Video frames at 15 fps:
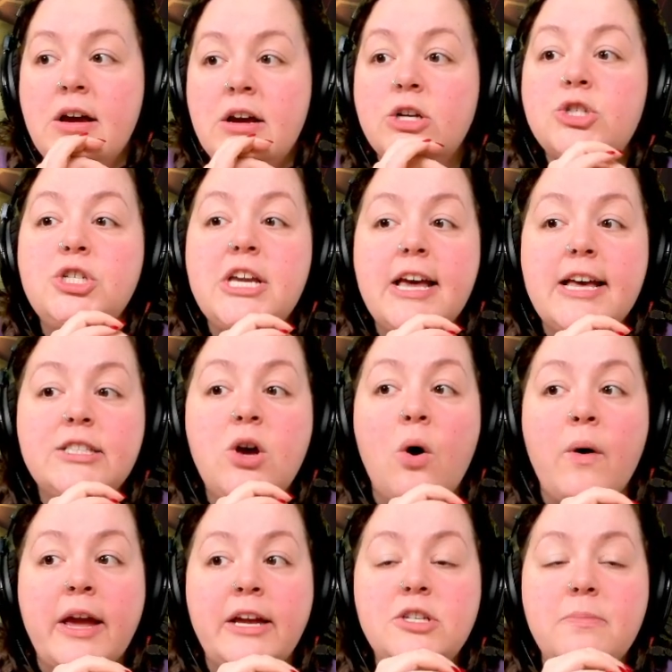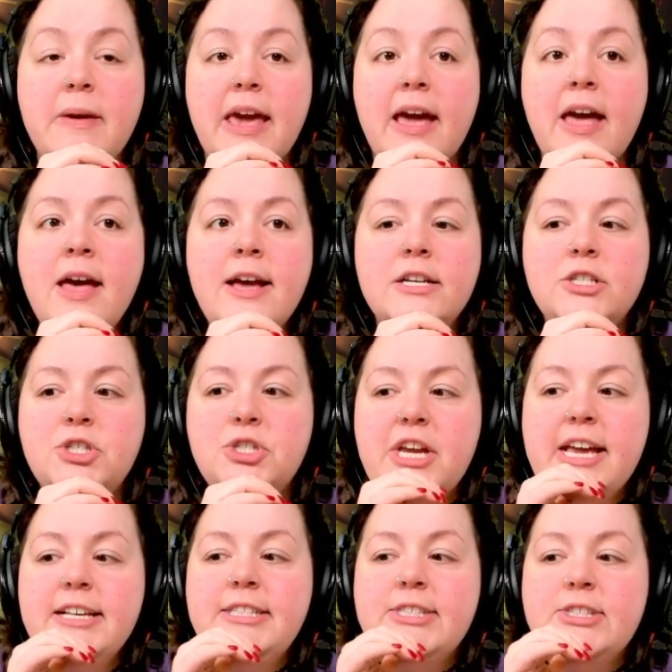She is going to be. She
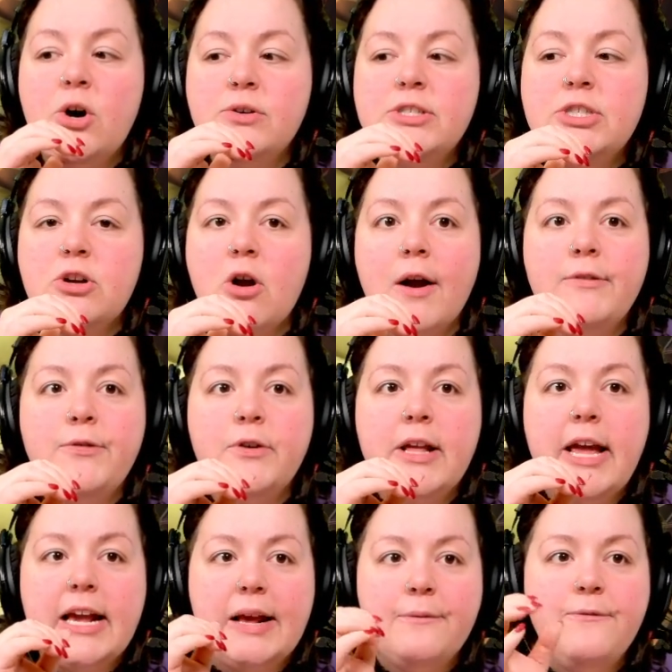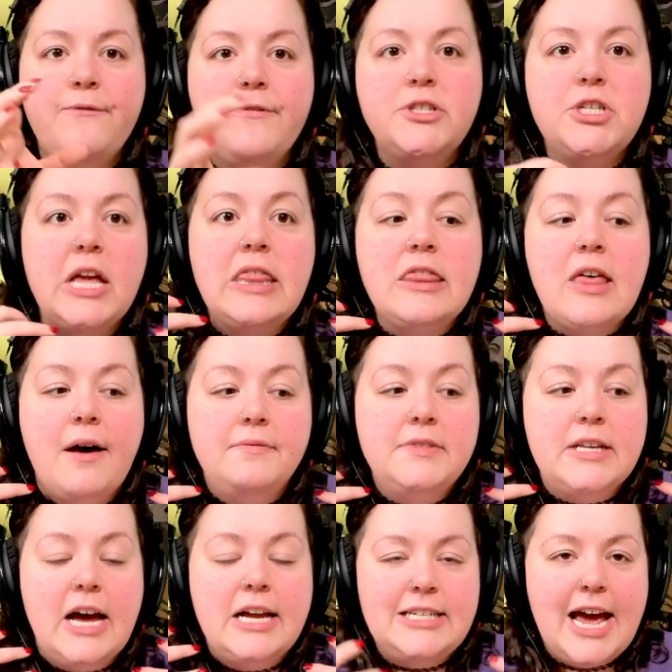is so starved for like she loves
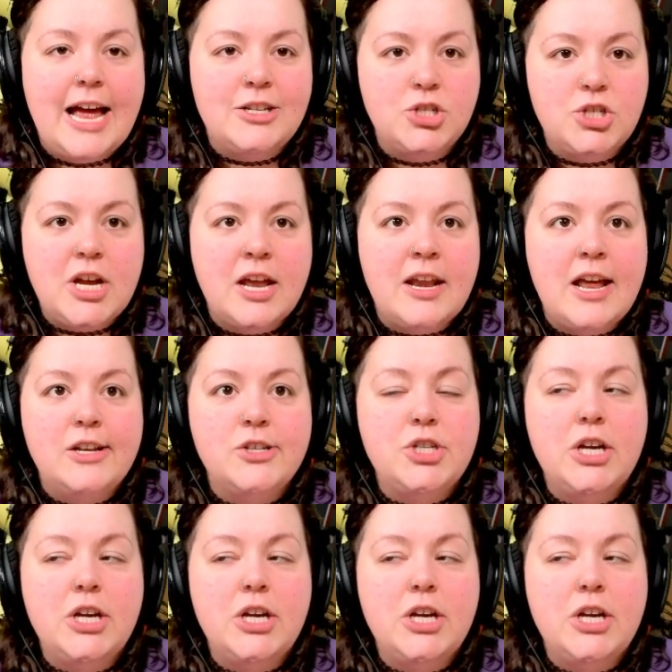attention and she